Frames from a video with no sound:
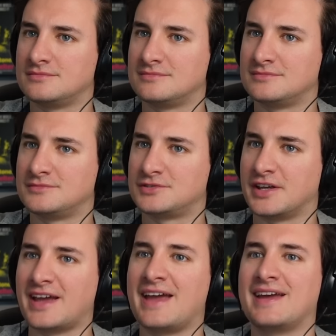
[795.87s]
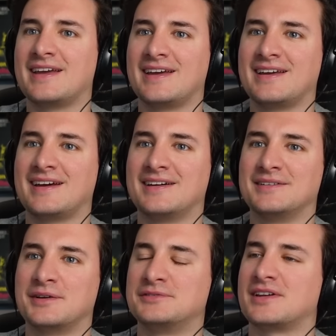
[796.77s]
Oh, I had several
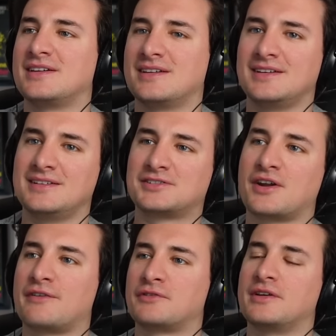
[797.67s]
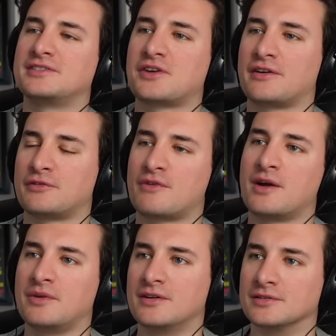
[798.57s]
names. It's, I had uh, it's gonna have to it's gonna have to
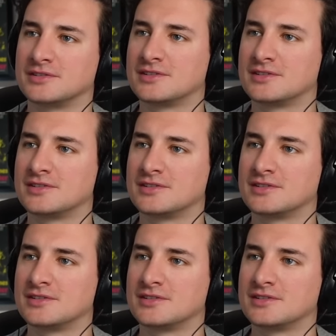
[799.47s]
rhyme with yours.